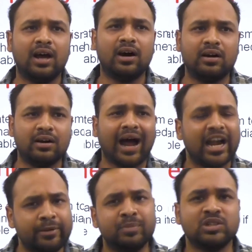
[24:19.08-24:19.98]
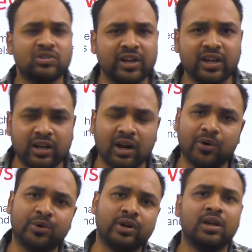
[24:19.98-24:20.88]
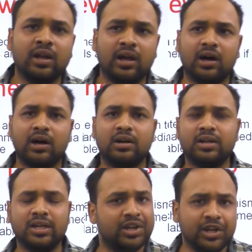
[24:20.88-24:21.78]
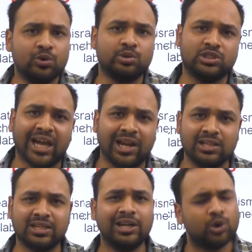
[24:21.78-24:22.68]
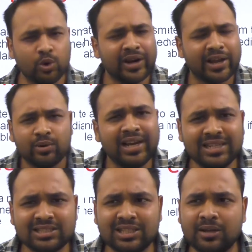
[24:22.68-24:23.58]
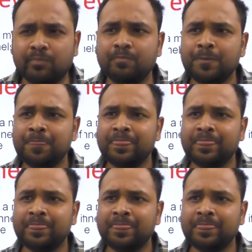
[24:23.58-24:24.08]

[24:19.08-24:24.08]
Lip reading: atmosphere around news channels, right? Who regulates them?